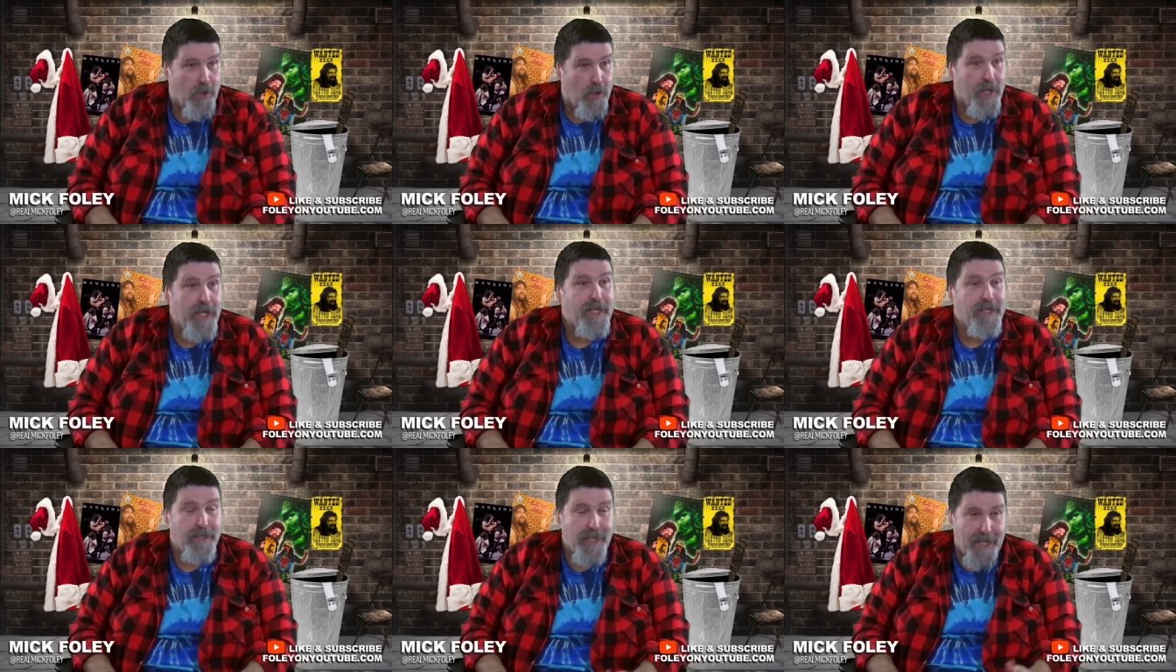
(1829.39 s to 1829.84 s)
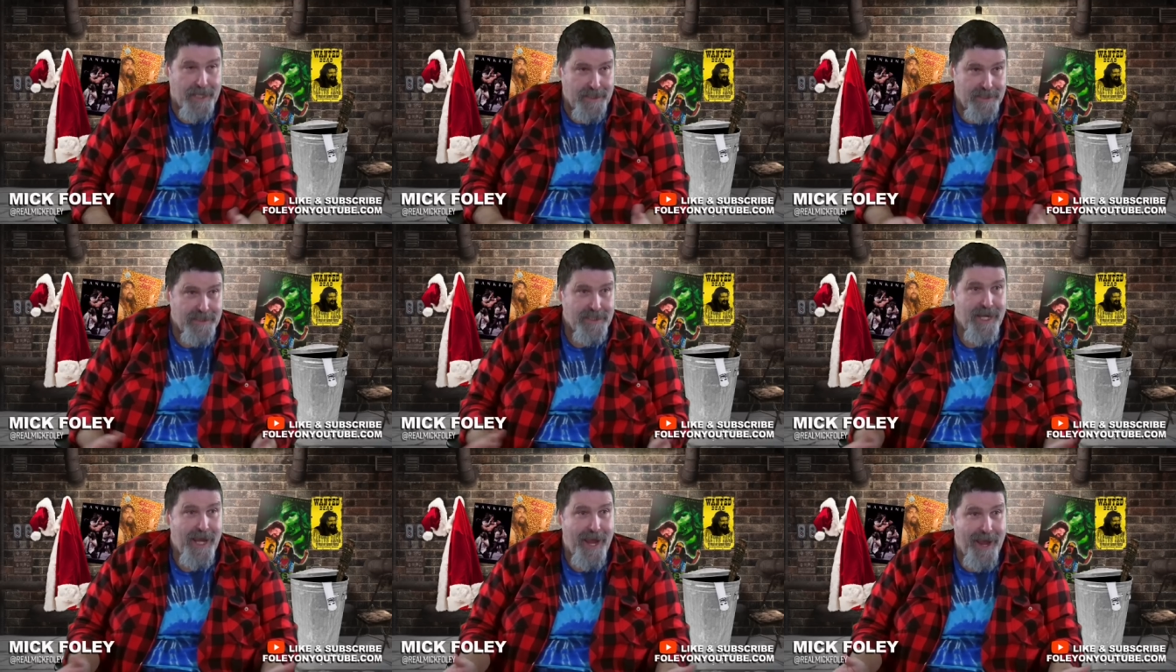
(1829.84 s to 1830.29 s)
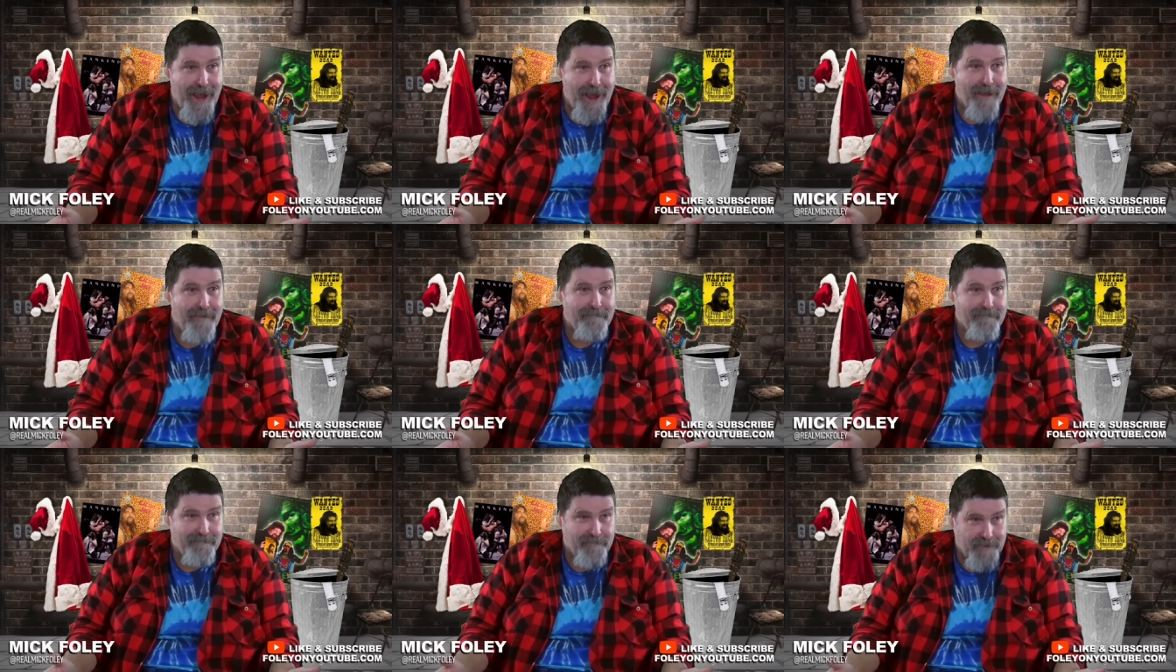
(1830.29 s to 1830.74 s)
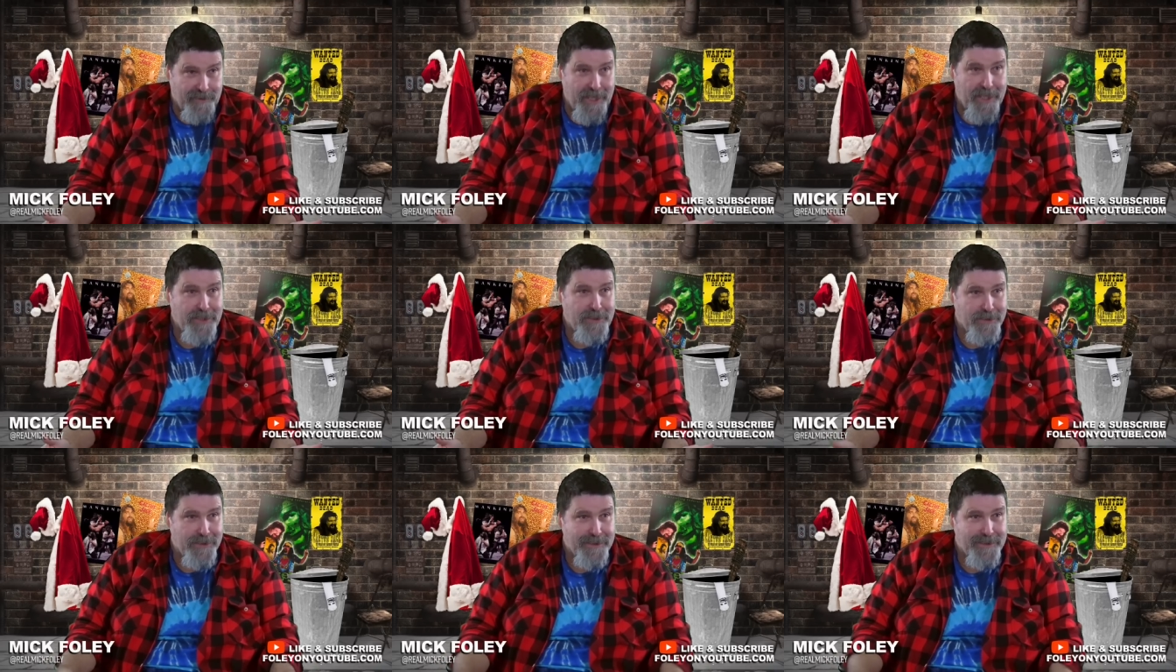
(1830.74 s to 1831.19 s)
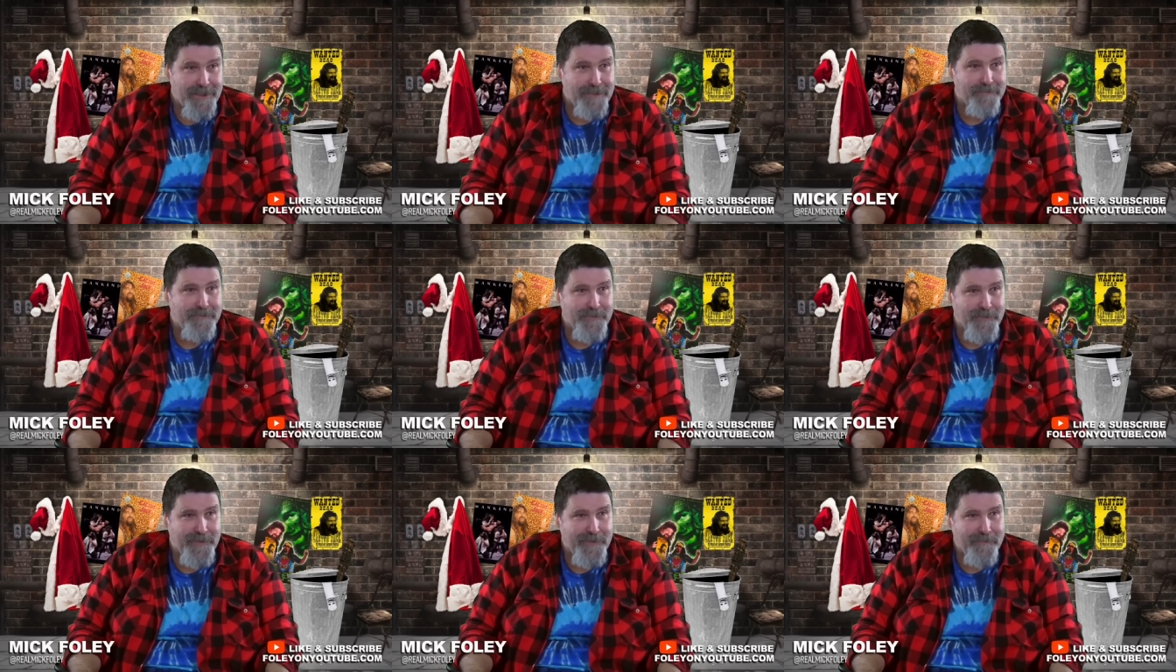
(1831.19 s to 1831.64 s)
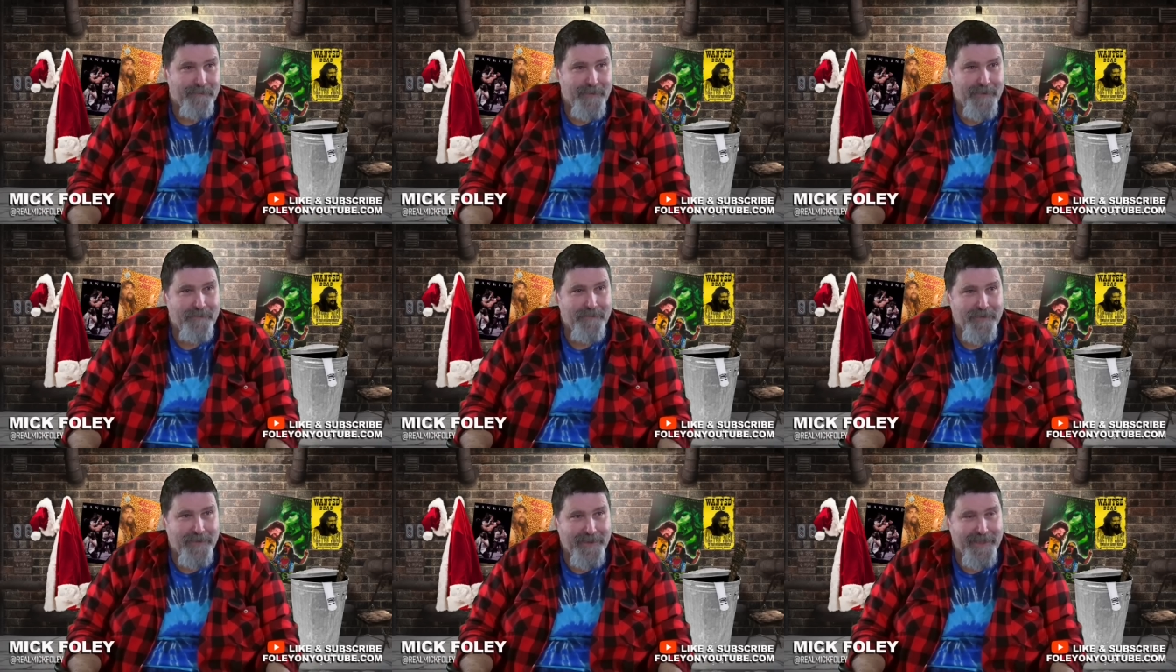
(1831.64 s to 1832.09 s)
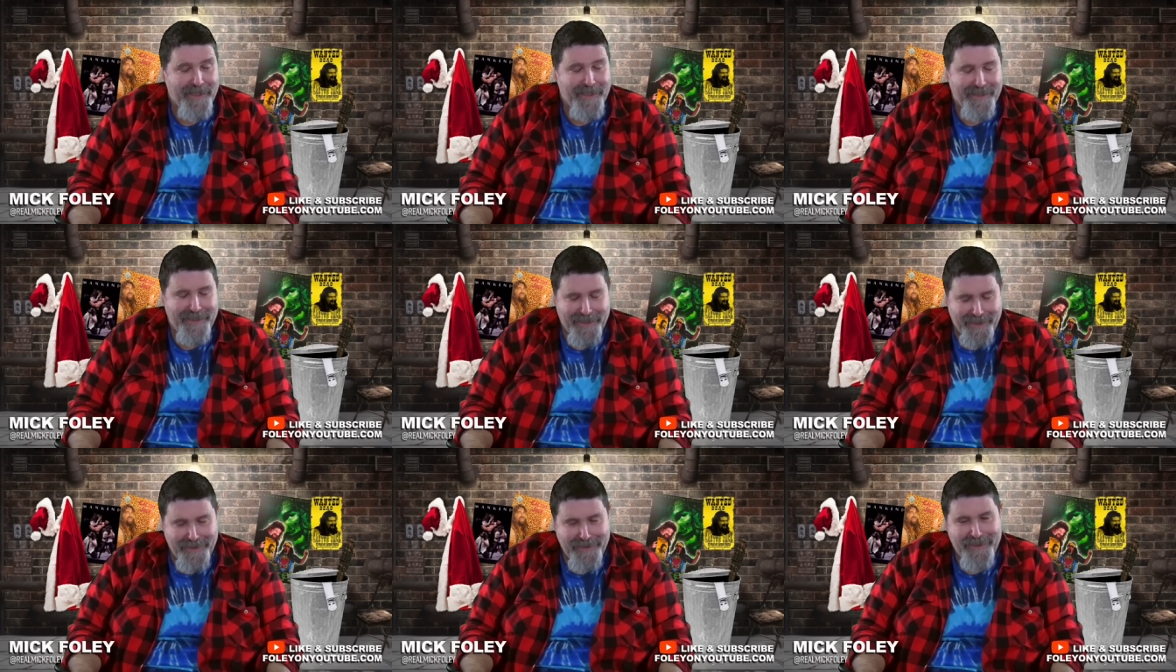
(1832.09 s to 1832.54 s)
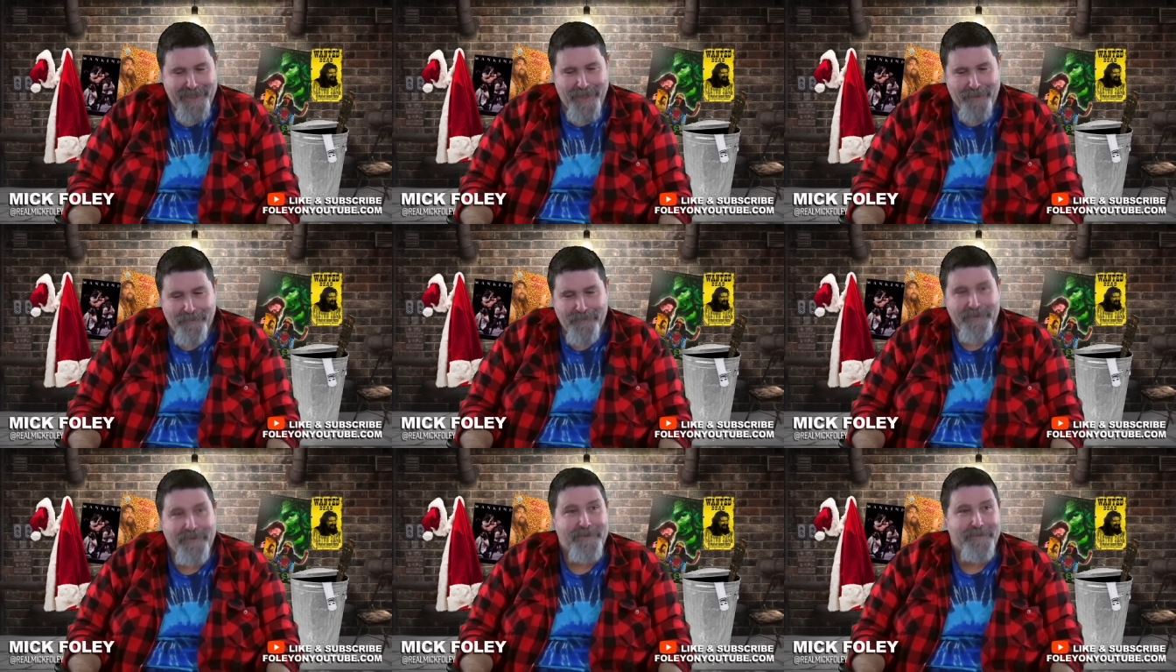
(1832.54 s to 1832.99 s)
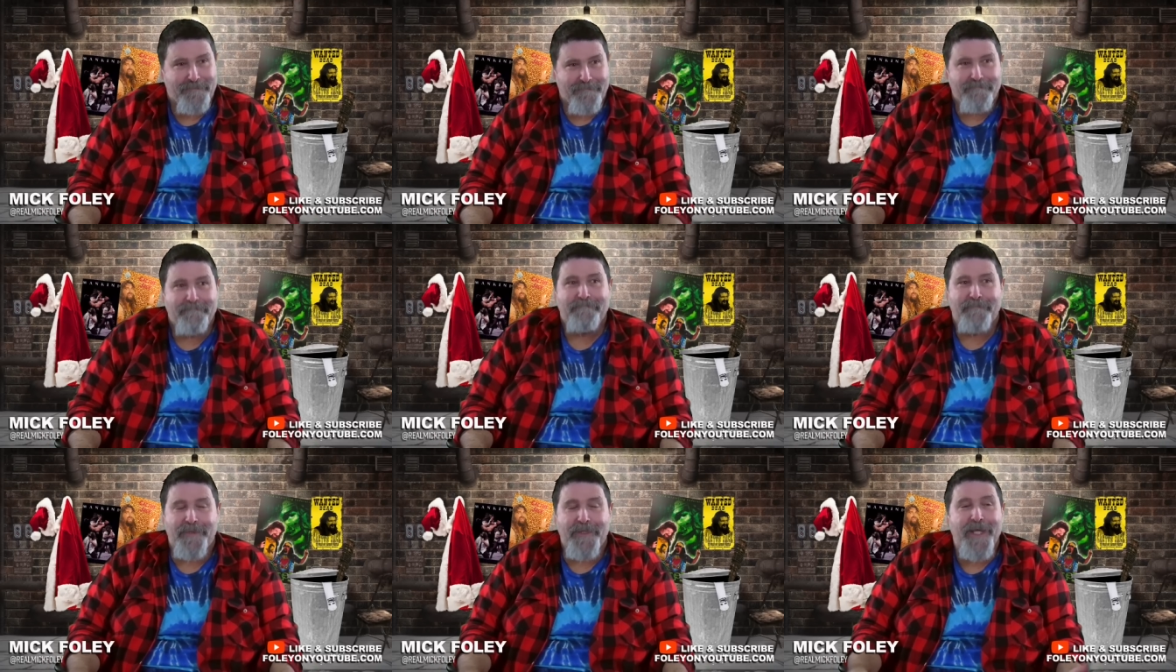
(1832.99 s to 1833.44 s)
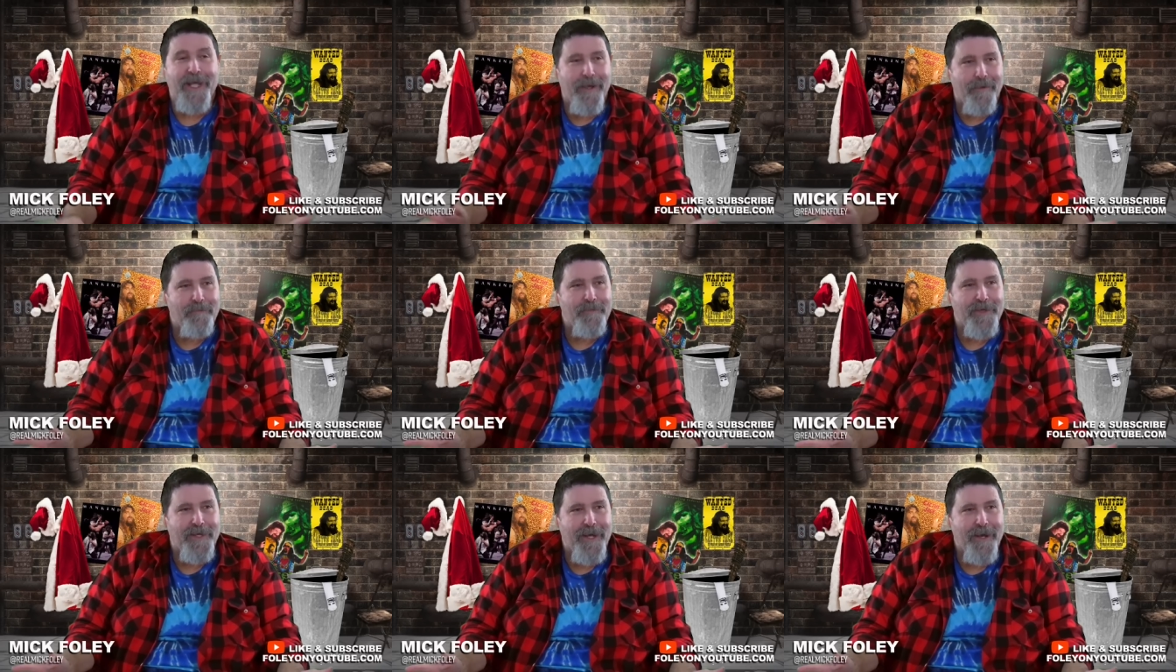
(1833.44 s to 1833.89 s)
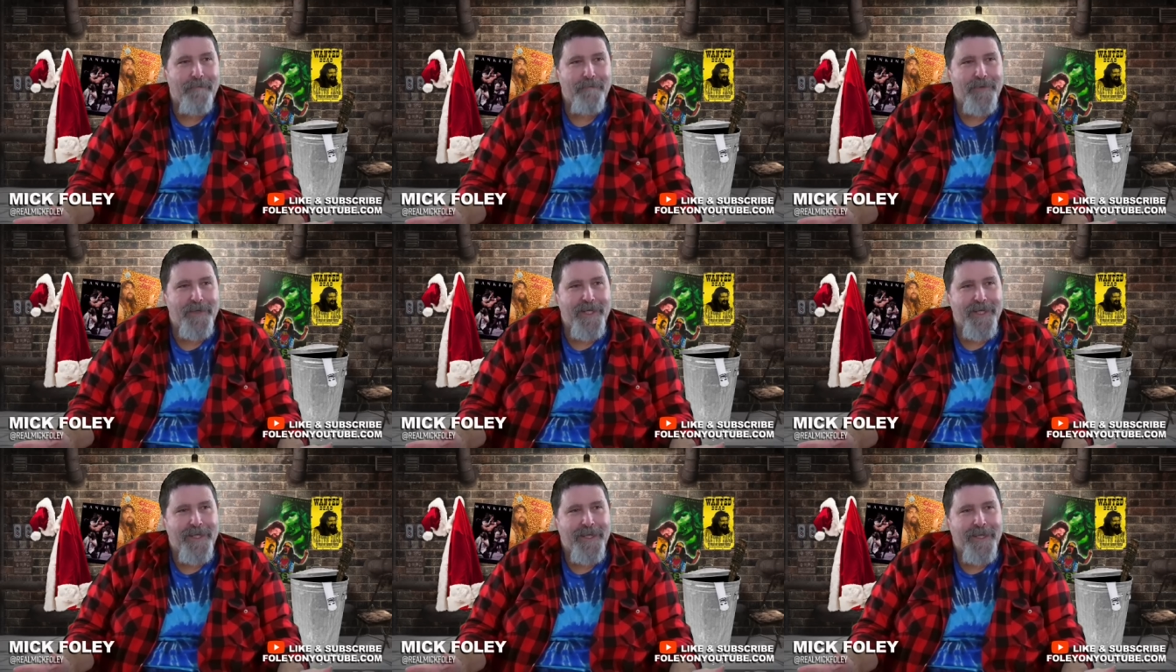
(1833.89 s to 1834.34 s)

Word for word: he likes to have relationships with the people he thinks helped really help the company.